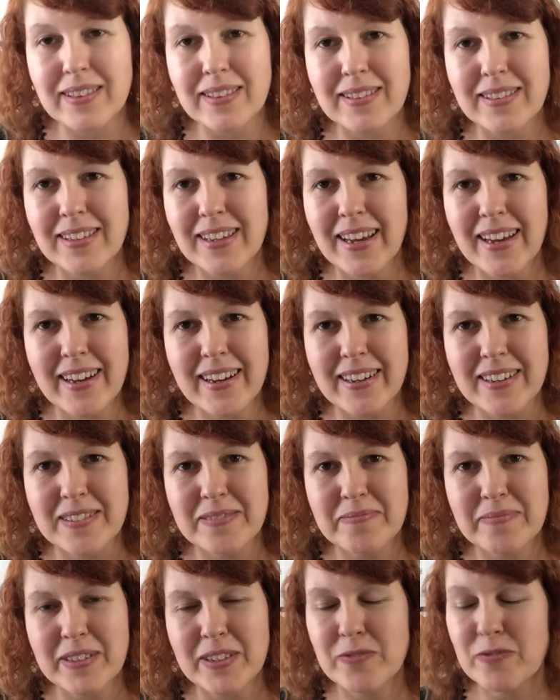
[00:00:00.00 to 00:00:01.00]
yeah,
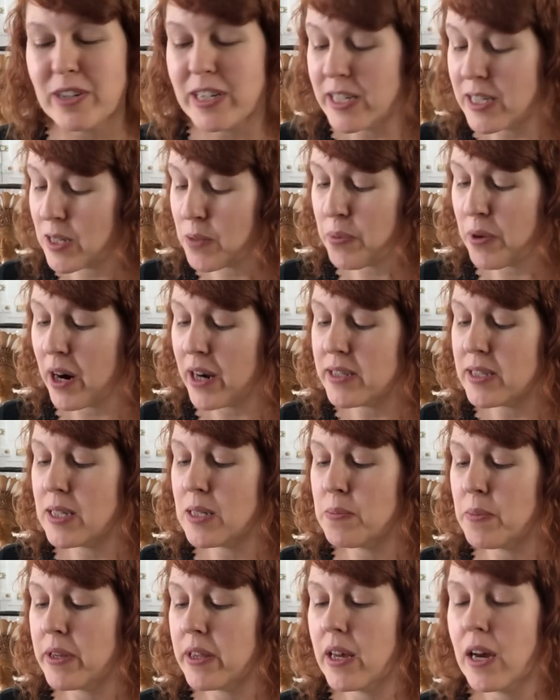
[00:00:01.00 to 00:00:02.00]
it really surprises
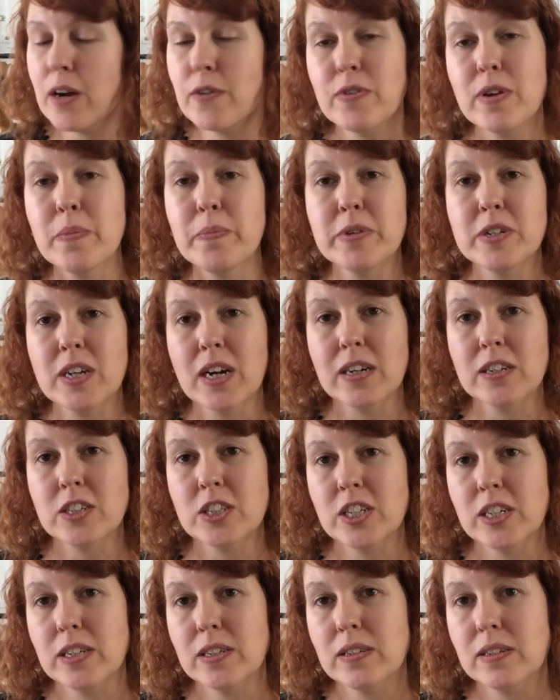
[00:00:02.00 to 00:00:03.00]
me that a
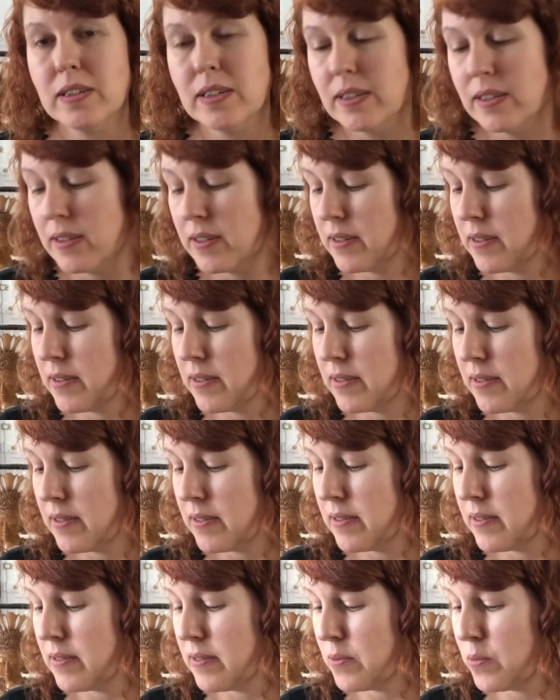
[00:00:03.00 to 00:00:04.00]
reproduction
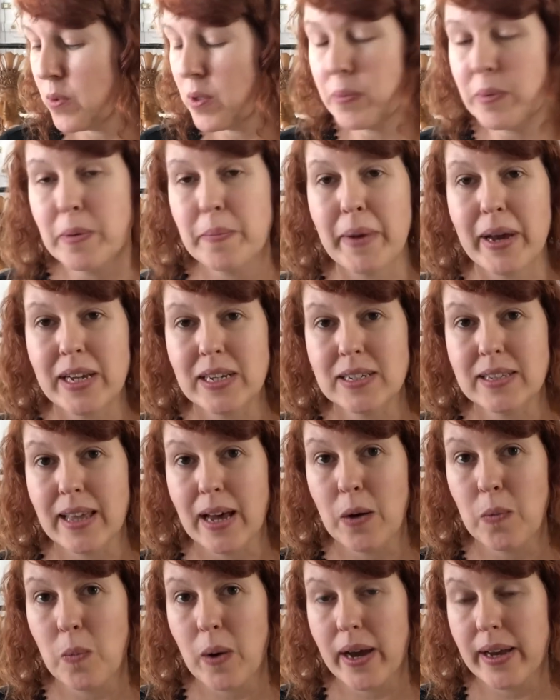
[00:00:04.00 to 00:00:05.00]
would be made
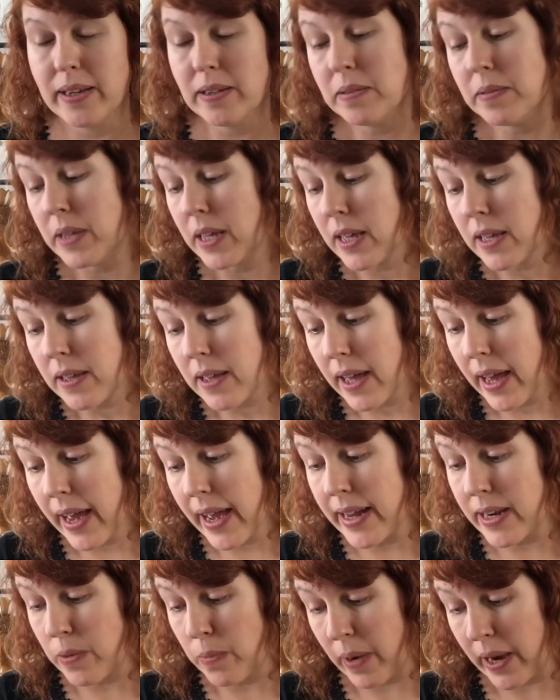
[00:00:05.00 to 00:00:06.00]
that way.
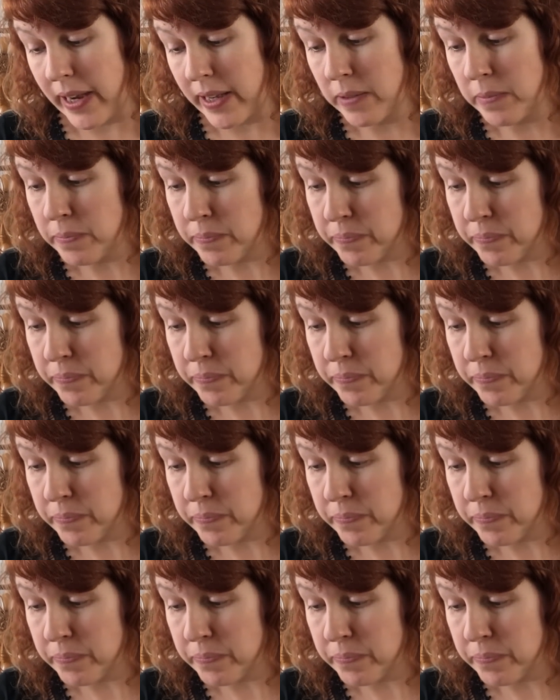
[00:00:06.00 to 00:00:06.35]
Anyway,